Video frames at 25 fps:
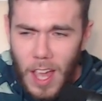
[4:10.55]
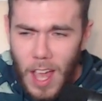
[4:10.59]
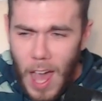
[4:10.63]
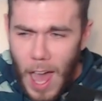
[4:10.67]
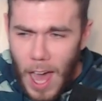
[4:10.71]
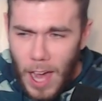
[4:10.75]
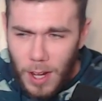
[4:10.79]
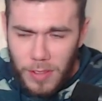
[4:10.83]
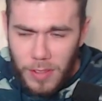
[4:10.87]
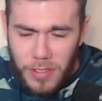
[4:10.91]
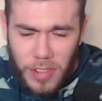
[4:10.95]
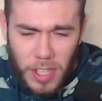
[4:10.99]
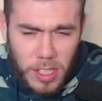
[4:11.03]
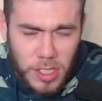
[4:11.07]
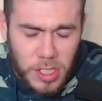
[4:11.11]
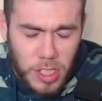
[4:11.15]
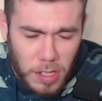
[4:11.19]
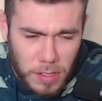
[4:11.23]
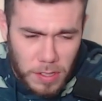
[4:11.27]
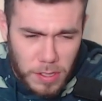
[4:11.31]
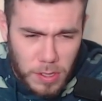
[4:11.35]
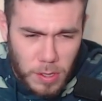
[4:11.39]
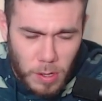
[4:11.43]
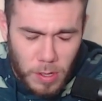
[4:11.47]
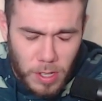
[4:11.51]
I don't think
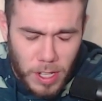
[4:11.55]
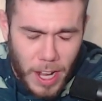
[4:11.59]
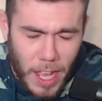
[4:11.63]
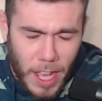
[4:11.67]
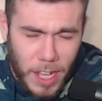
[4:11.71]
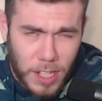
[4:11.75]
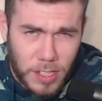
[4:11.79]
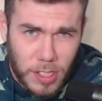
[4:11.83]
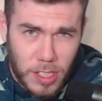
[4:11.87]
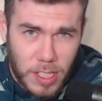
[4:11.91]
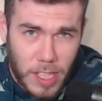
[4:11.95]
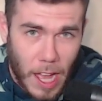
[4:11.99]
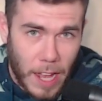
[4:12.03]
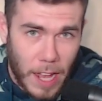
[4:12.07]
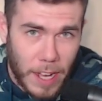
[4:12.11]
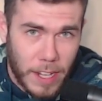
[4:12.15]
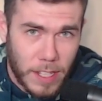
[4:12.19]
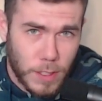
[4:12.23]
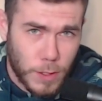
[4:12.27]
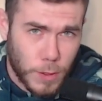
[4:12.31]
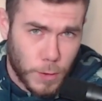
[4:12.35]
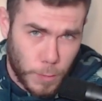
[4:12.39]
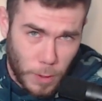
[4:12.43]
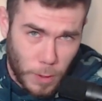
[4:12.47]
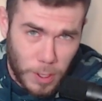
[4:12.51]
Jared Gordon actually got
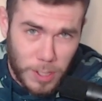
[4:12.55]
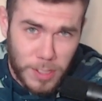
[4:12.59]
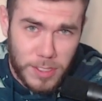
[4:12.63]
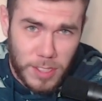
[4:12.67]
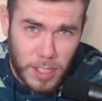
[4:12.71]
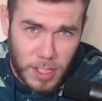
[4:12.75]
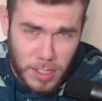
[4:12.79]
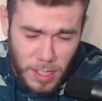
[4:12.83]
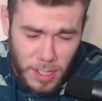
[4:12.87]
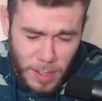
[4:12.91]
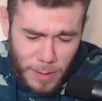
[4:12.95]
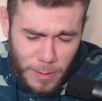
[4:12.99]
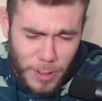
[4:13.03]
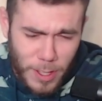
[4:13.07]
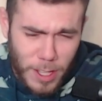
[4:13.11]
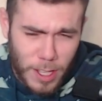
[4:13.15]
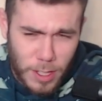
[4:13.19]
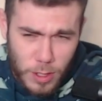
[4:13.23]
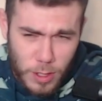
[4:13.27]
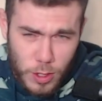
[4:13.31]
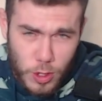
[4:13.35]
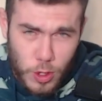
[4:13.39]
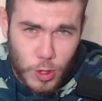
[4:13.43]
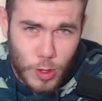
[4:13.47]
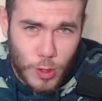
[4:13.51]
his first
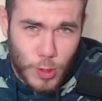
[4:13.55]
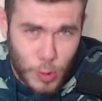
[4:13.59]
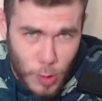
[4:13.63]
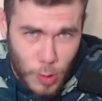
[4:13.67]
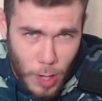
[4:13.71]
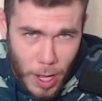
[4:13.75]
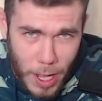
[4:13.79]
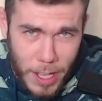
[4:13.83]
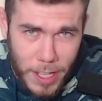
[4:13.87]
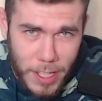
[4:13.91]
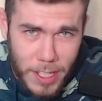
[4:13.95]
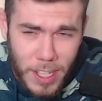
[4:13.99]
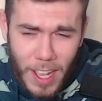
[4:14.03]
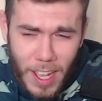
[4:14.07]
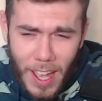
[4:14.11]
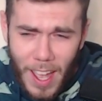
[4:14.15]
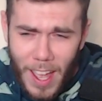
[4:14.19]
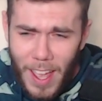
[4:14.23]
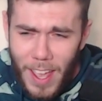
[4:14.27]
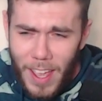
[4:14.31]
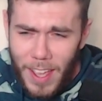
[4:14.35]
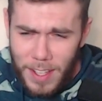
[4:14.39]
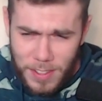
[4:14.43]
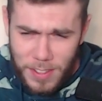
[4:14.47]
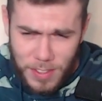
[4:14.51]
significant strike
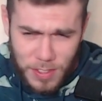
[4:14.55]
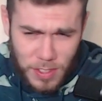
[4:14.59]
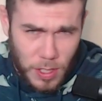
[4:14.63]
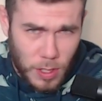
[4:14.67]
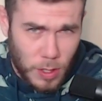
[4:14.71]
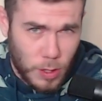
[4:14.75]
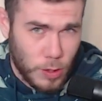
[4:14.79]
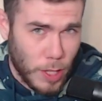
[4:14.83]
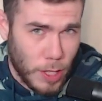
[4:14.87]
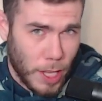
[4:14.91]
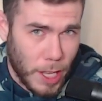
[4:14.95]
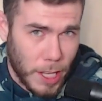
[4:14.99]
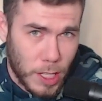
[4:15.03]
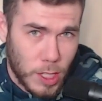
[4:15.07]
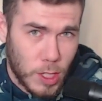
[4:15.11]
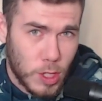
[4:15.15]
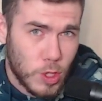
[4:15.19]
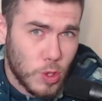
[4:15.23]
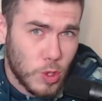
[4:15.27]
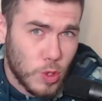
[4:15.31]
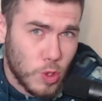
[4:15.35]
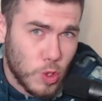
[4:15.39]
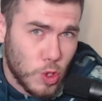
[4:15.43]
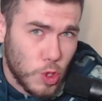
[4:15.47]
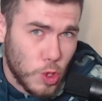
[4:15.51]
until like
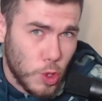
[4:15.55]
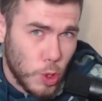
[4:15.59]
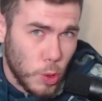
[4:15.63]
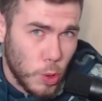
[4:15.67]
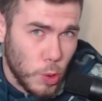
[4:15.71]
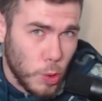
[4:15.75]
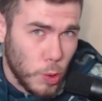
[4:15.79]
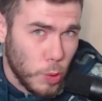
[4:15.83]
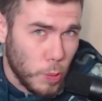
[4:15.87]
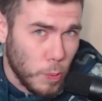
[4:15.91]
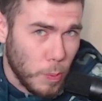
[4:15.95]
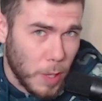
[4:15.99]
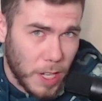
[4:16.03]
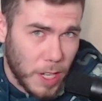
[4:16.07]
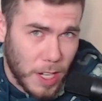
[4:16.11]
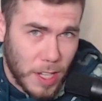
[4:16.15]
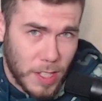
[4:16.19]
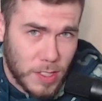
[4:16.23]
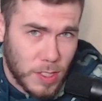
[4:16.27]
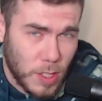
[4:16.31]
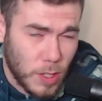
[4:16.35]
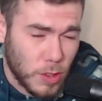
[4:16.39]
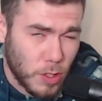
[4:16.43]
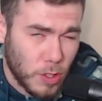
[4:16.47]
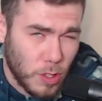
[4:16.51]
2
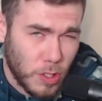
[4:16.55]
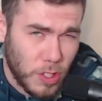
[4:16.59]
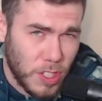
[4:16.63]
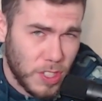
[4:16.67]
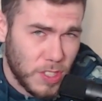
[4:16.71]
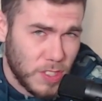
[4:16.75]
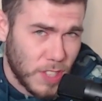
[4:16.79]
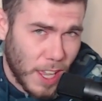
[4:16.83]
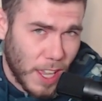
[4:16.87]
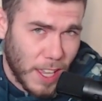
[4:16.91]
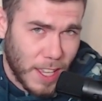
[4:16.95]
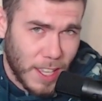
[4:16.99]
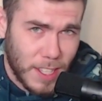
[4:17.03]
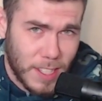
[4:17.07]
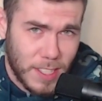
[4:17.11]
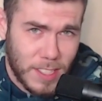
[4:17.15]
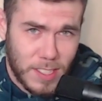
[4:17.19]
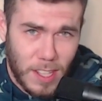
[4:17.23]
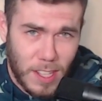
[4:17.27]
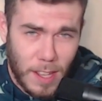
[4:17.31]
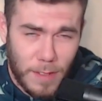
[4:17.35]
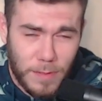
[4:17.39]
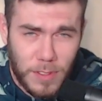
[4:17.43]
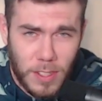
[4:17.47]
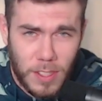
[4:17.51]
minutes and 30 seconds
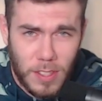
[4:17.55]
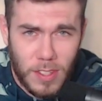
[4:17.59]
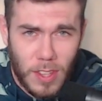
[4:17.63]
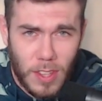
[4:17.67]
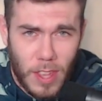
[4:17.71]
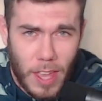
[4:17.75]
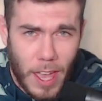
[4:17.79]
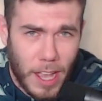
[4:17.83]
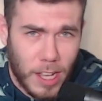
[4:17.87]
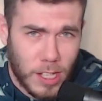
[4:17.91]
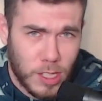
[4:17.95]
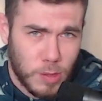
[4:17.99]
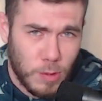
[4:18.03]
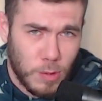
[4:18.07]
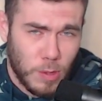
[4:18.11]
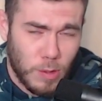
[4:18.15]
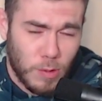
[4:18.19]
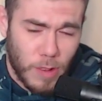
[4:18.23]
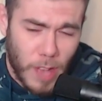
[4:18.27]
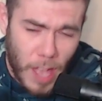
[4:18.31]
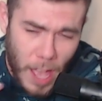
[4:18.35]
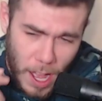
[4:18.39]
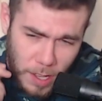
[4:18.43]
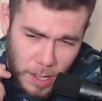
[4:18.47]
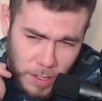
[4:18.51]
left into the actual
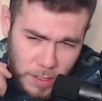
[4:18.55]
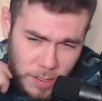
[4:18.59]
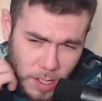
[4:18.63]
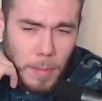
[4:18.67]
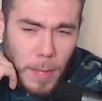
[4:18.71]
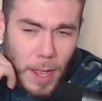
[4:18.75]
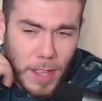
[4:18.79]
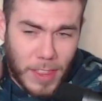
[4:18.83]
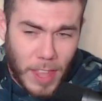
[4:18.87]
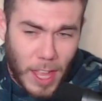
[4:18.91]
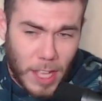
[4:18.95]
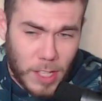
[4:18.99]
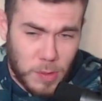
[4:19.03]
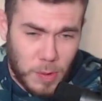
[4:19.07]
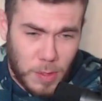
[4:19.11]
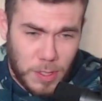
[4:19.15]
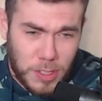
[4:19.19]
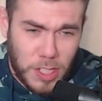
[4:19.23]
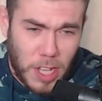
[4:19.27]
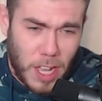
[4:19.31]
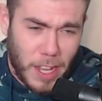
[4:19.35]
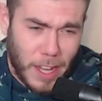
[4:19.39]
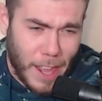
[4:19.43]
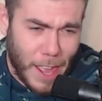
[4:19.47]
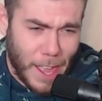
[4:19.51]
round. And that's when
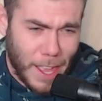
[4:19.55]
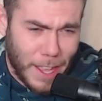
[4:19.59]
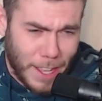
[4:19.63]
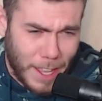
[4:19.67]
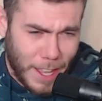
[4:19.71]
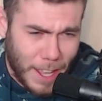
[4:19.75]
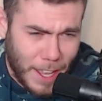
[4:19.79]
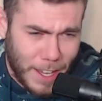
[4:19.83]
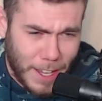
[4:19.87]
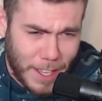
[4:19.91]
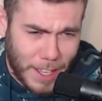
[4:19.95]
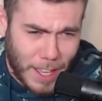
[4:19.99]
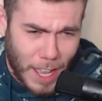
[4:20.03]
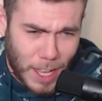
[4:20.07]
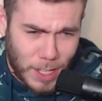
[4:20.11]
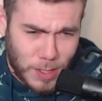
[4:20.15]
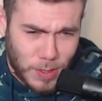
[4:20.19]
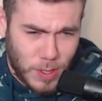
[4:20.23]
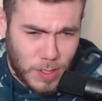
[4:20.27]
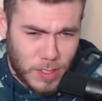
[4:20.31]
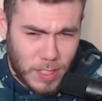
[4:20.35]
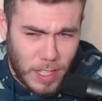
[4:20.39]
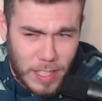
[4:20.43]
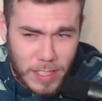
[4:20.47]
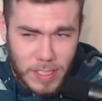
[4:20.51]
John Anik
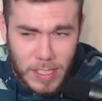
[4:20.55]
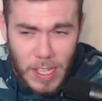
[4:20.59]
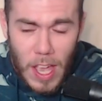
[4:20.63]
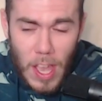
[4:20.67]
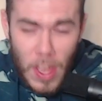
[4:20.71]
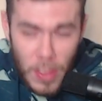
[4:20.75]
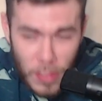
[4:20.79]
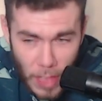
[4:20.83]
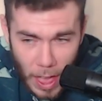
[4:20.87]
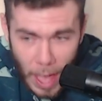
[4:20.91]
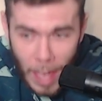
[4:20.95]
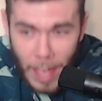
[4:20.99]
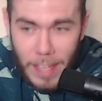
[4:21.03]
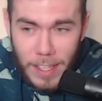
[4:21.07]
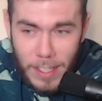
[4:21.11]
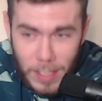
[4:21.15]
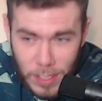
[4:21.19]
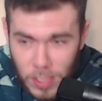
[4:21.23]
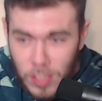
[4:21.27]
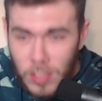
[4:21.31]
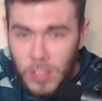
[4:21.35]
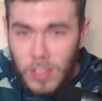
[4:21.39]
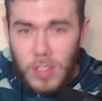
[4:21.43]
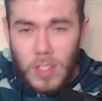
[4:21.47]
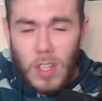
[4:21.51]
actually says that
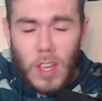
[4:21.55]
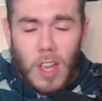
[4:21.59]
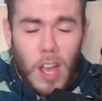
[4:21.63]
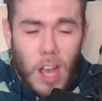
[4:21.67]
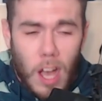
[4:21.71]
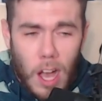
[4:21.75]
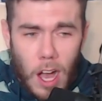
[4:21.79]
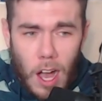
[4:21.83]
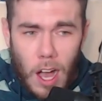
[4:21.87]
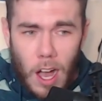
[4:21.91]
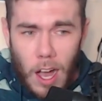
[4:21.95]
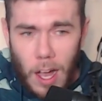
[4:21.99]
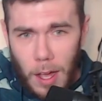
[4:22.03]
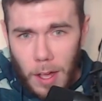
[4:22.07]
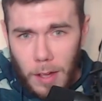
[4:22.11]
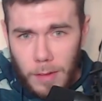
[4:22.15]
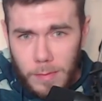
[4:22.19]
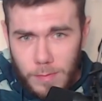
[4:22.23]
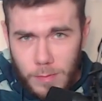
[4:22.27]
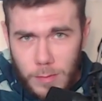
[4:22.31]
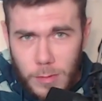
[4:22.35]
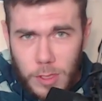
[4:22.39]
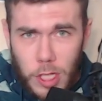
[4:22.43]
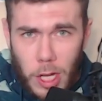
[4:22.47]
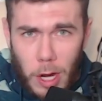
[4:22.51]
is
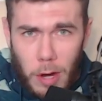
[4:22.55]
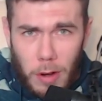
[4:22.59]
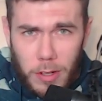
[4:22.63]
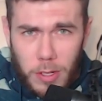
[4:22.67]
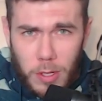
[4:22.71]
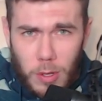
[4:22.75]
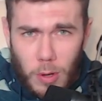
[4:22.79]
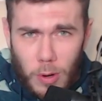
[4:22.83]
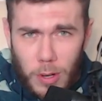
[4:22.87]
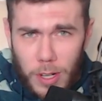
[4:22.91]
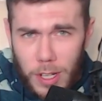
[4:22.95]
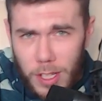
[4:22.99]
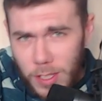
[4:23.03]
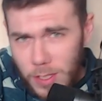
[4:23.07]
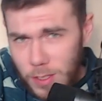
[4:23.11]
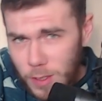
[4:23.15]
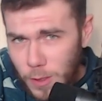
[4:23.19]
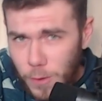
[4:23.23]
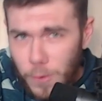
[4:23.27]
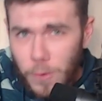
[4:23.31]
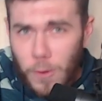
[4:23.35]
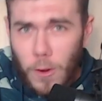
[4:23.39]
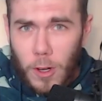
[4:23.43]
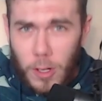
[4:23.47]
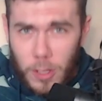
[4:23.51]
Jared Gordon's
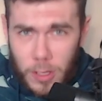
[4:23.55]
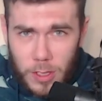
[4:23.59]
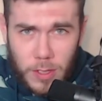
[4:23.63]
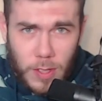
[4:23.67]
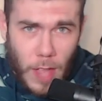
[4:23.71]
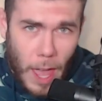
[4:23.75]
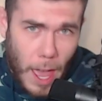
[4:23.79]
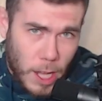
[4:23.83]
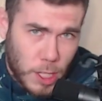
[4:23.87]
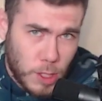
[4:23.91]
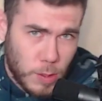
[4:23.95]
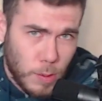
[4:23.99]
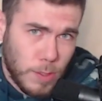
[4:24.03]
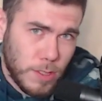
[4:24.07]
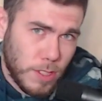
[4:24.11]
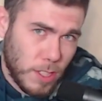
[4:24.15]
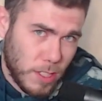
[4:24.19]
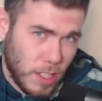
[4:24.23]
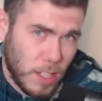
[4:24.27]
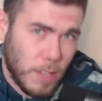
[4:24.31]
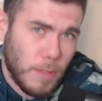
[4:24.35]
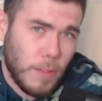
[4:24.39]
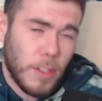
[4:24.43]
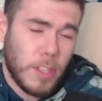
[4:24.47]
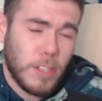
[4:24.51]
first actual
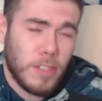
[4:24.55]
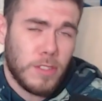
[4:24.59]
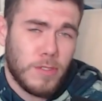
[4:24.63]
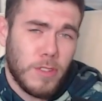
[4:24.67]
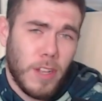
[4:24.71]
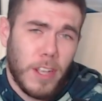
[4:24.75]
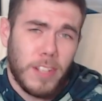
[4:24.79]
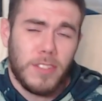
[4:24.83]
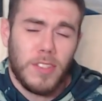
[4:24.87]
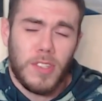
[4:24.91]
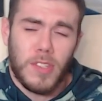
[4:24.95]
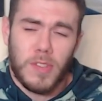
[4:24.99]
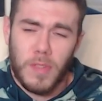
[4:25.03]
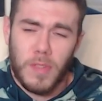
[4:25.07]
significant strike this